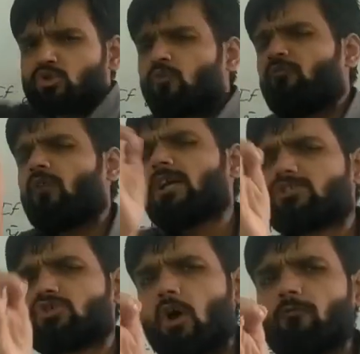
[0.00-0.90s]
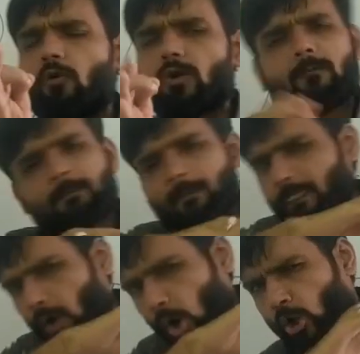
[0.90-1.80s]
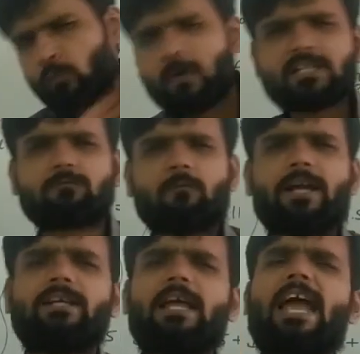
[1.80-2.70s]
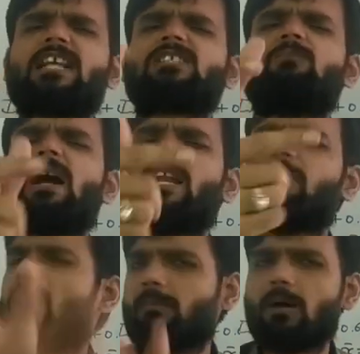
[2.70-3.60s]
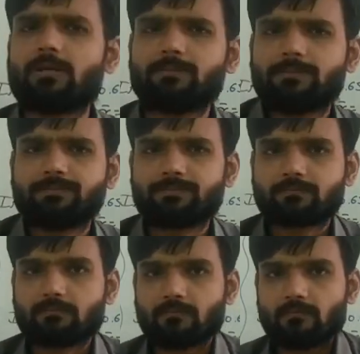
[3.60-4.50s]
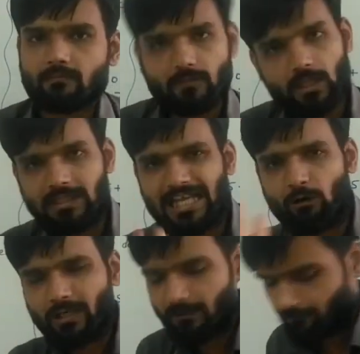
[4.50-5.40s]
So first of all, always find x bar and y bar. Now I